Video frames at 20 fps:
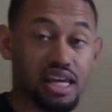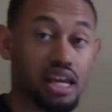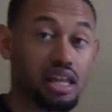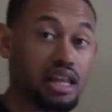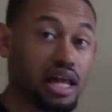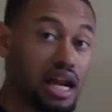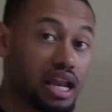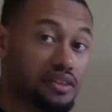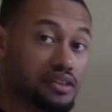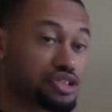And a
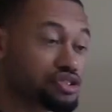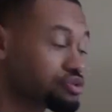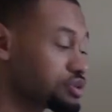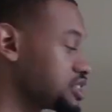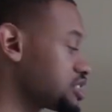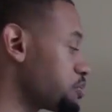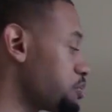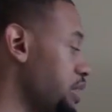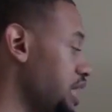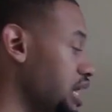lot of these
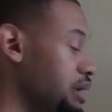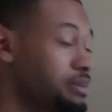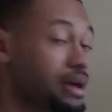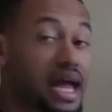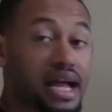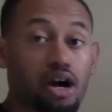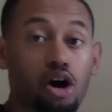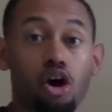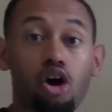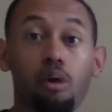REITs pay
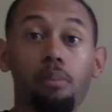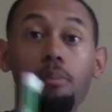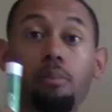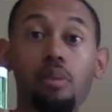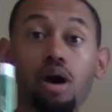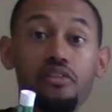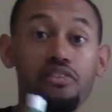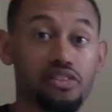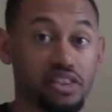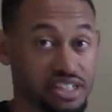back on
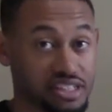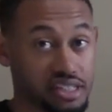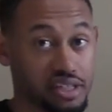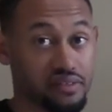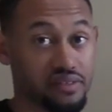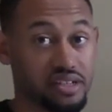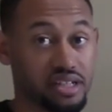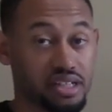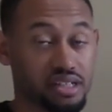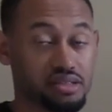monthly
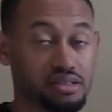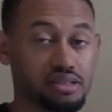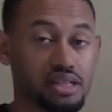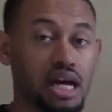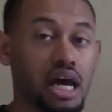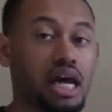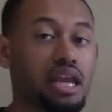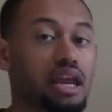dividends.